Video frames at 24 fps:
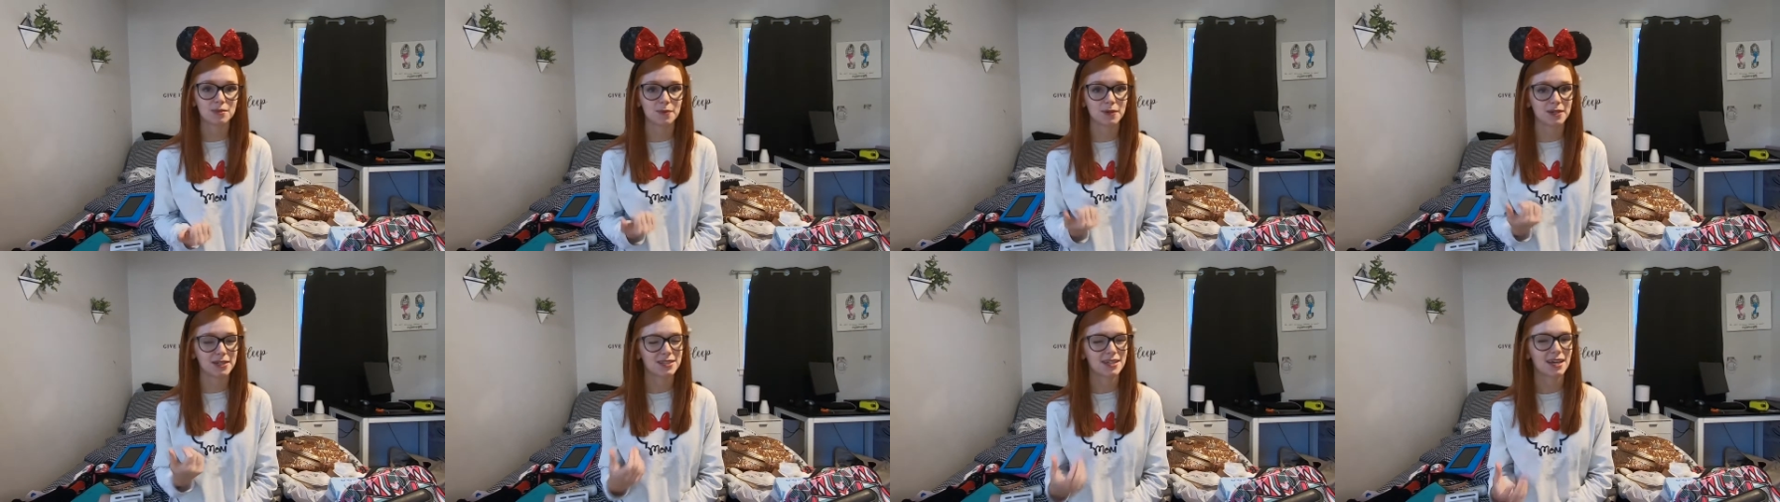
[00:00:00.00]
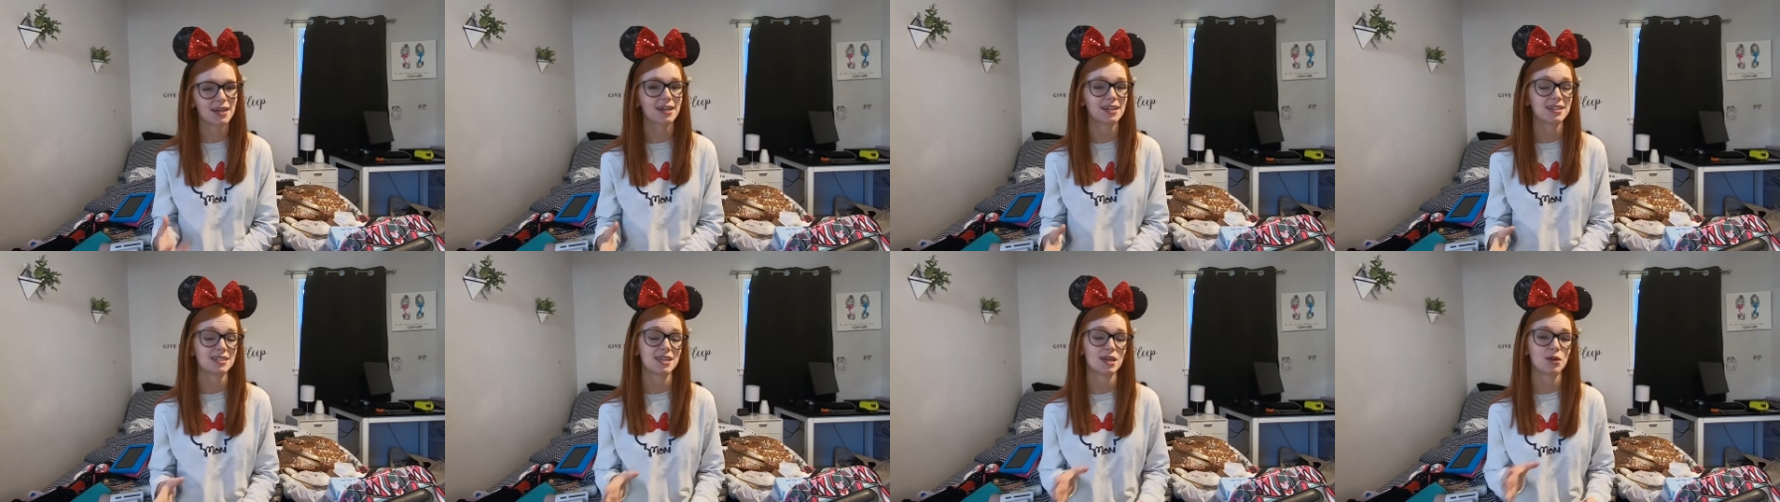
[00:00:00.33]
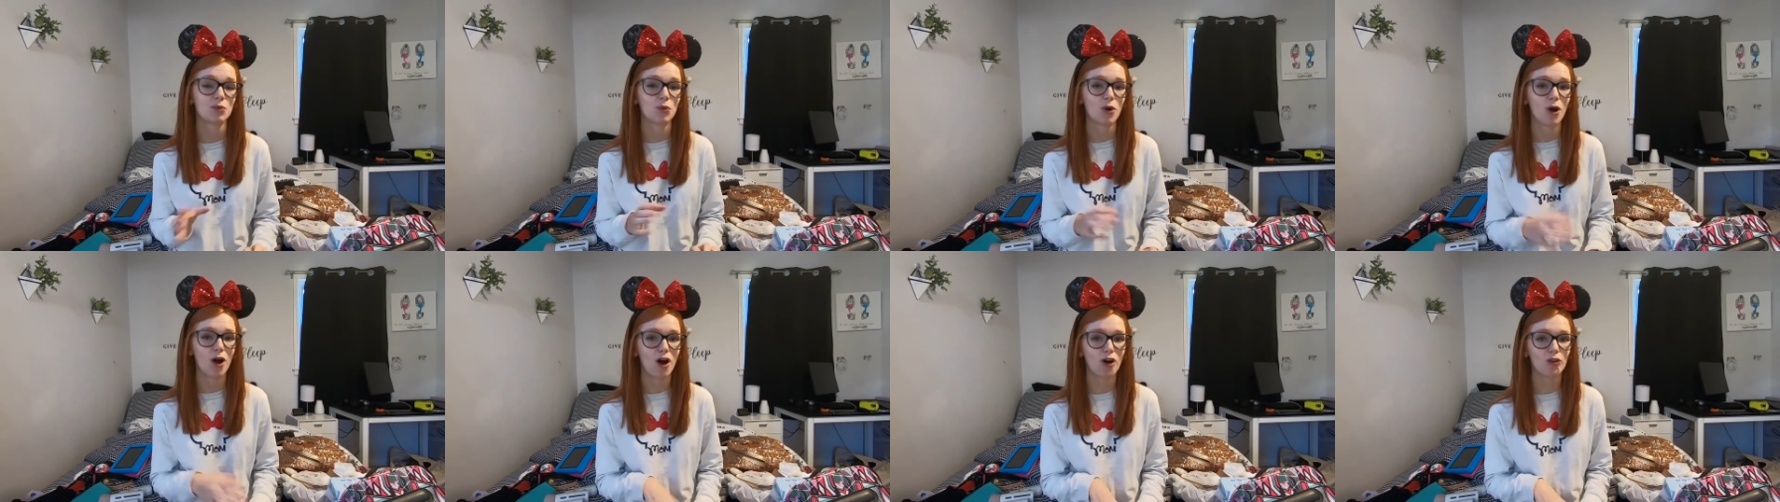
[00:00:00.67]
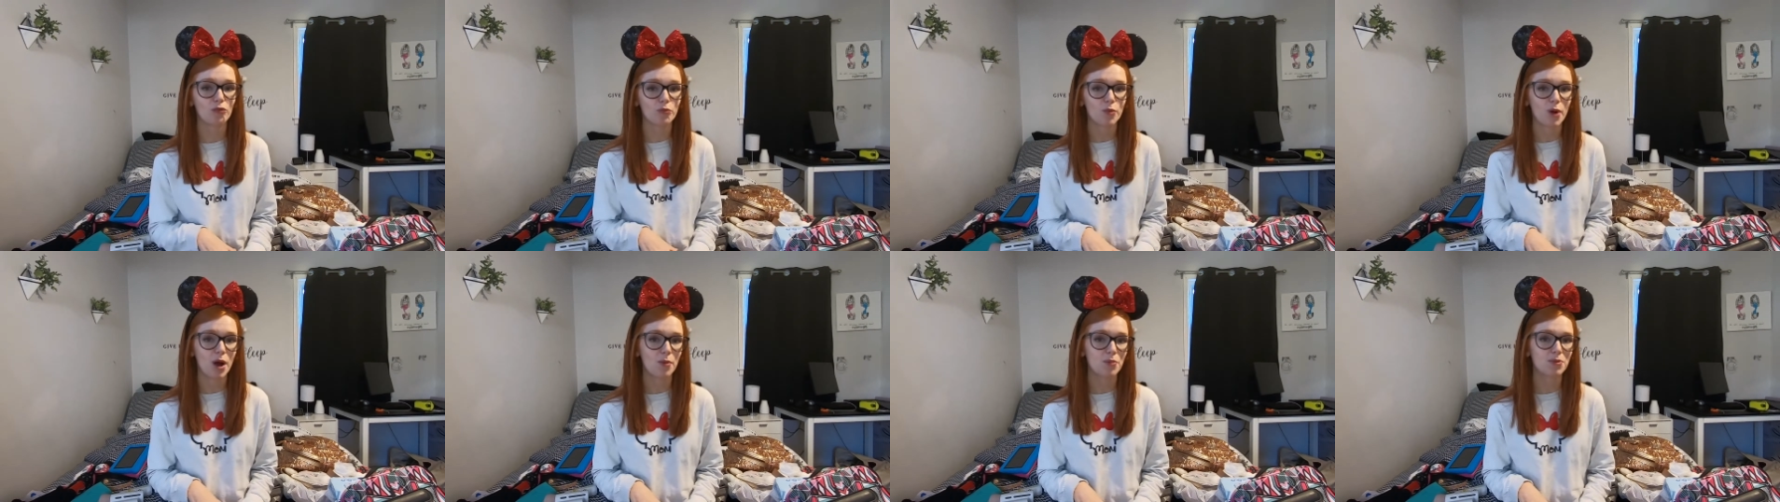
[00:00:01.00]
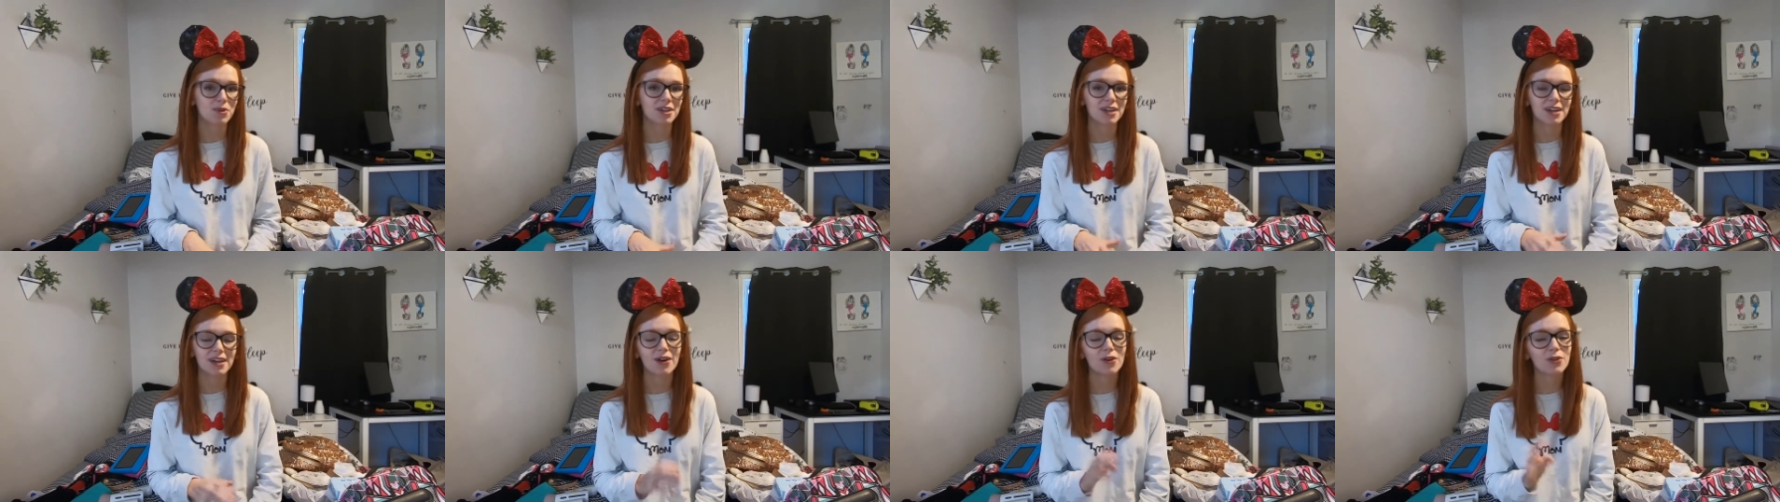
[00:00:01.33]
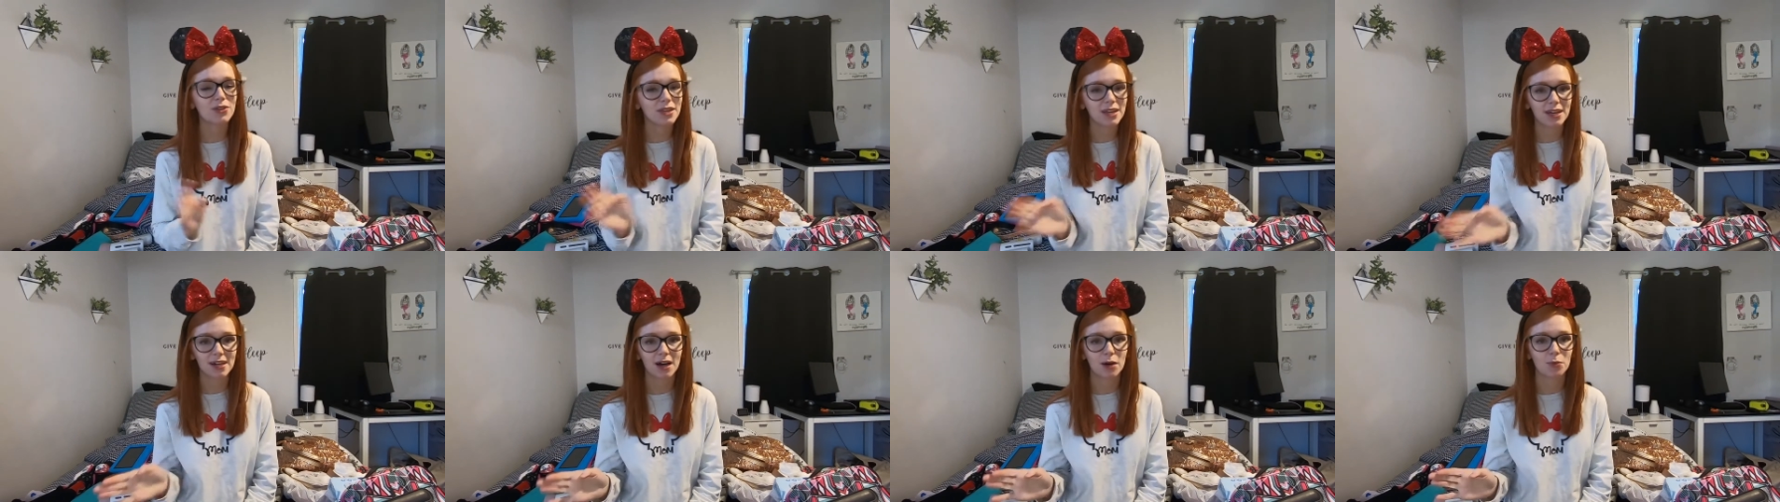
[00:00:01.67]
because like I said, we're off property,
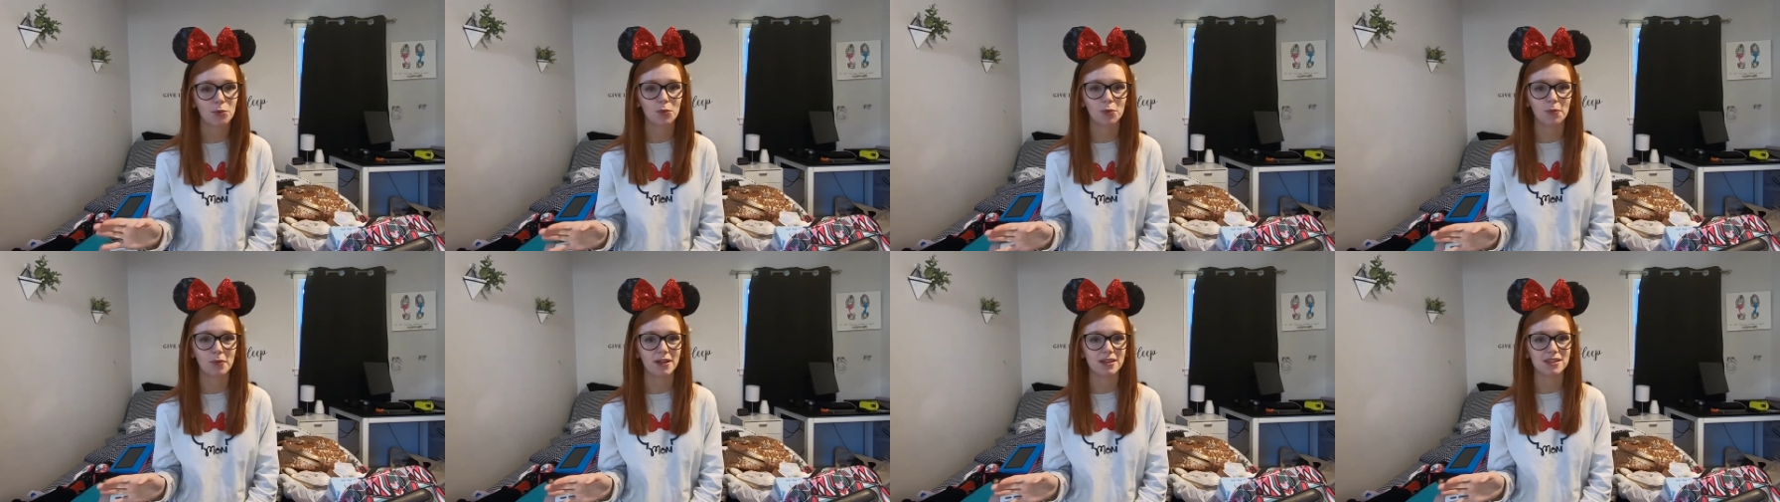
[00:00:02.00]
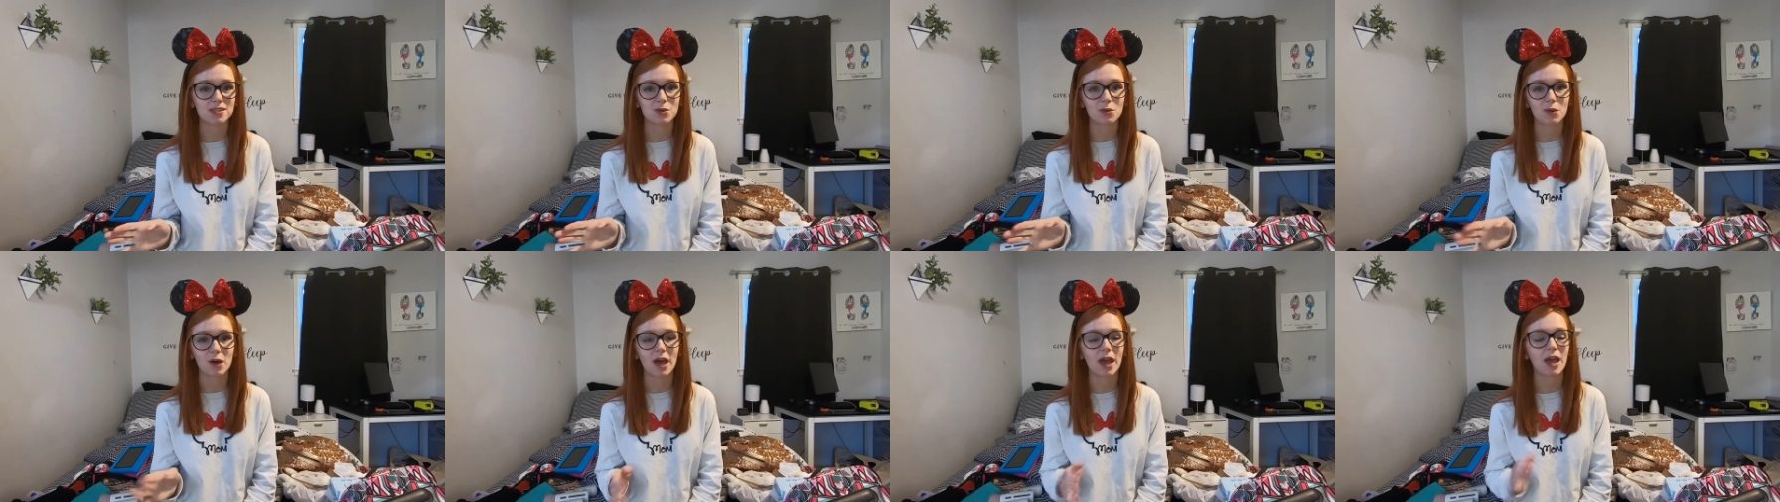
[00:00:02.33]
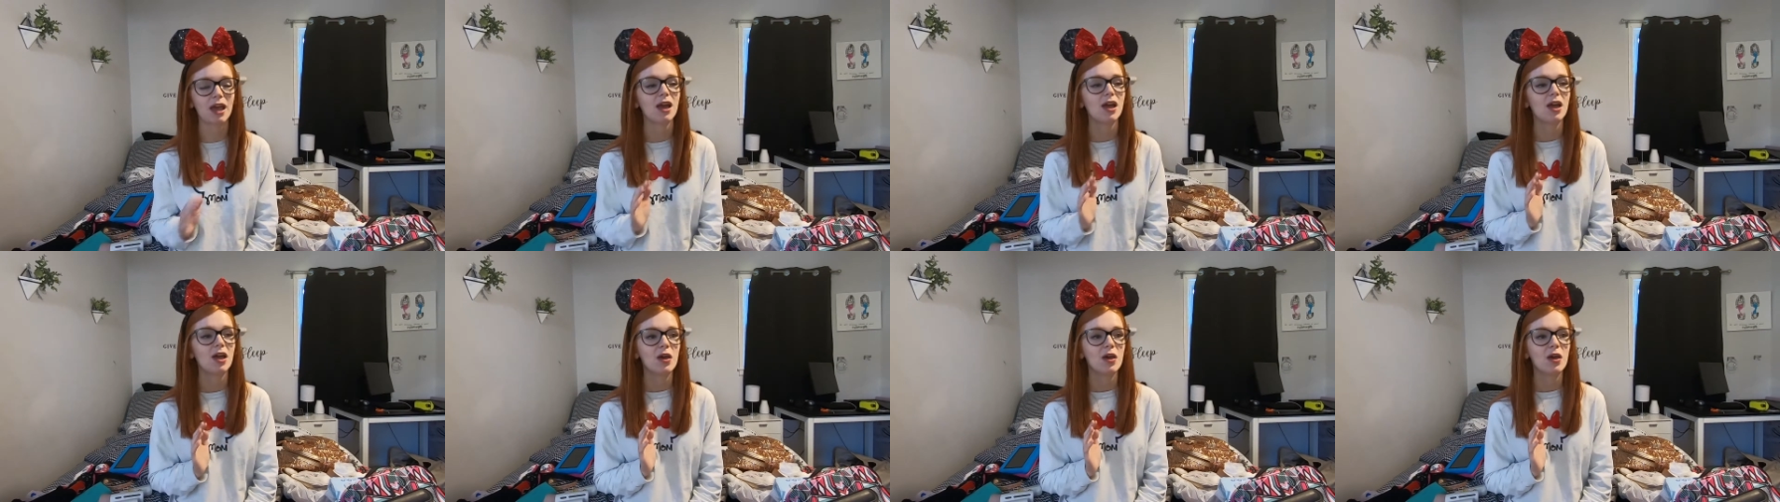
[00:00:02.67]
only a couple minutes away.